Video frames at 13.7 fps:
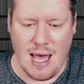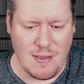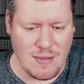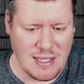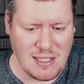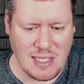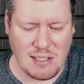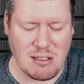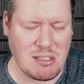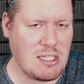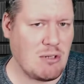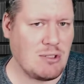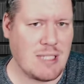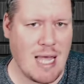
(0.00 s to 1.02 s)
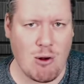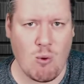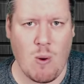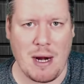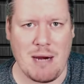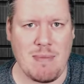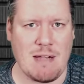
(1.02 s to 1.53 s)
these things are still down
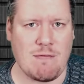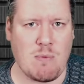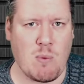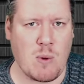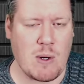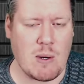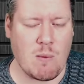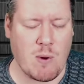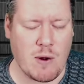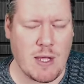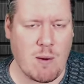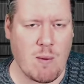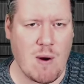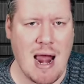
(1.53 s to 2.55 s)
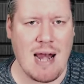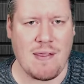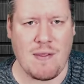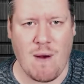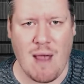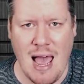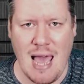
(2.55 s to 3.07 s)
quite a bit from where they were at their
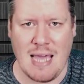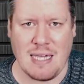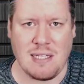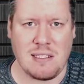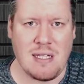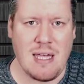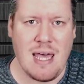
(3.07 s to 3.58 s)
highs,